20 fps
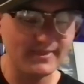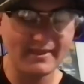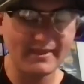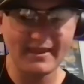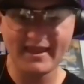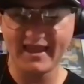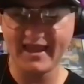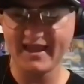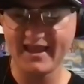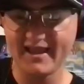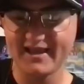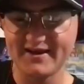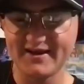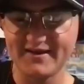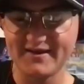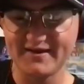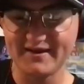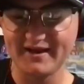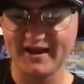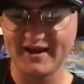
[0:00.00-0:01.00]
Yeah.
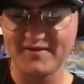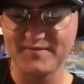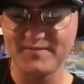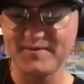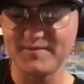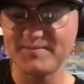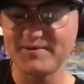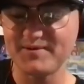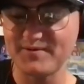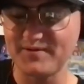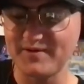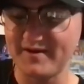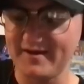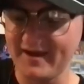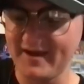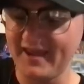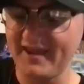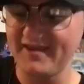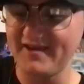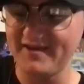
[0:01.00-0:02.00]
And I remember
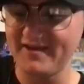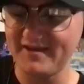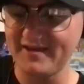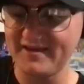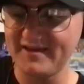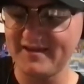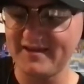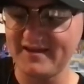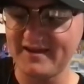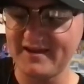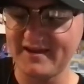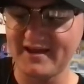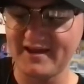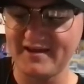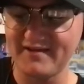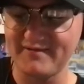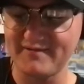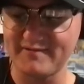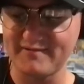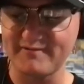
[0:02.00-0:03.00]
Nate and
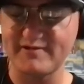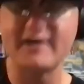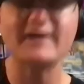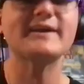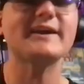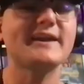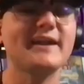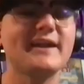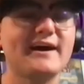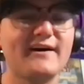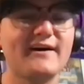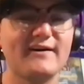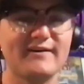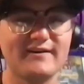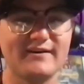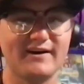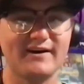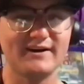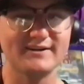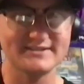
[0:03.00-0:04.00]
I were walking
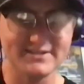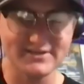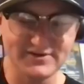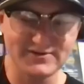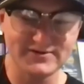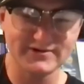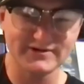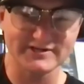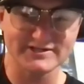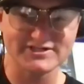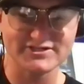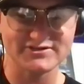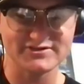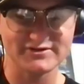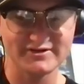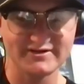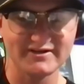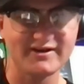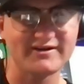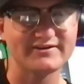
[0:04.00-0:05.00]
out onto New York
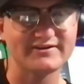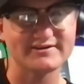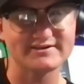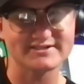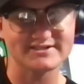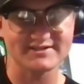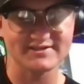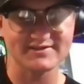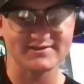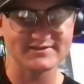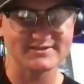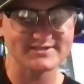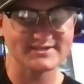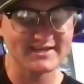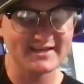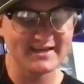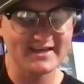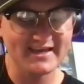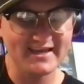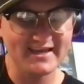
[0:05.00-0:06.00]
Street on our
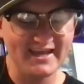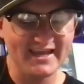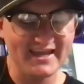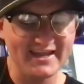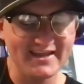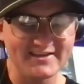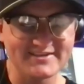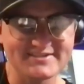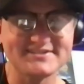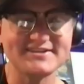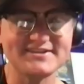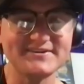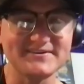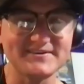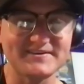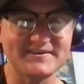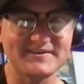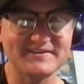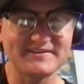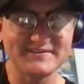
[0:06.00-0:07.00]
stilts, and he goes,
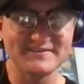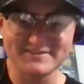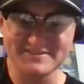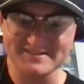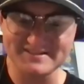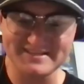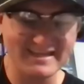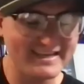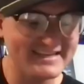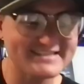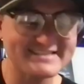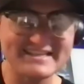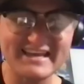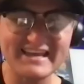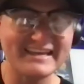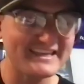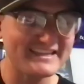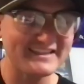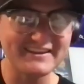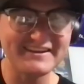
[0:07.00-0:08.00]
"Dude, take a
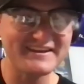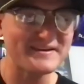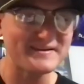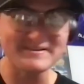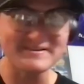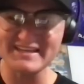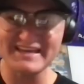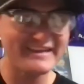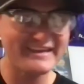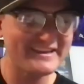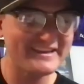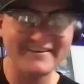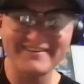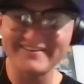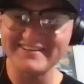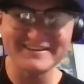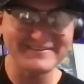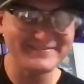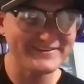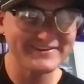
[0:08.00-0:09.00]
second, look at, take it
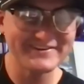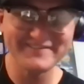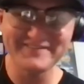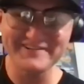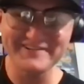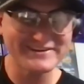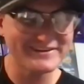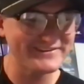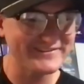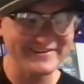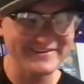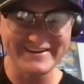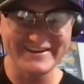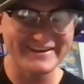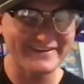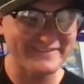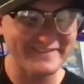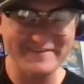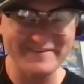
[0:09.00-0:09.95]
all in, dude. We're doing it.